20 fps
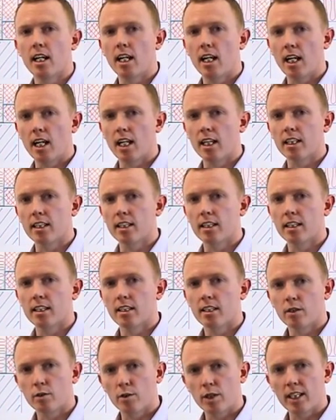and
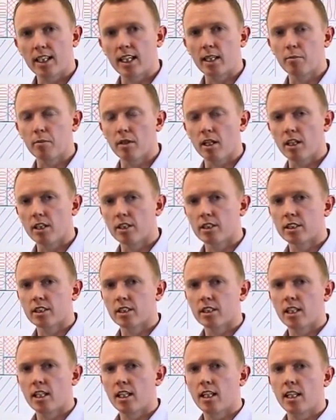Quinn Lite
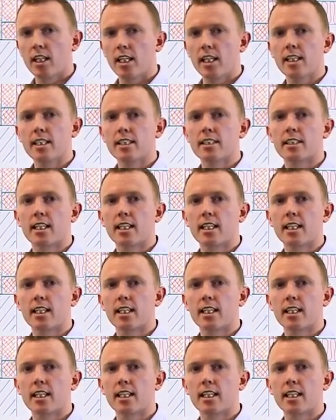blocks is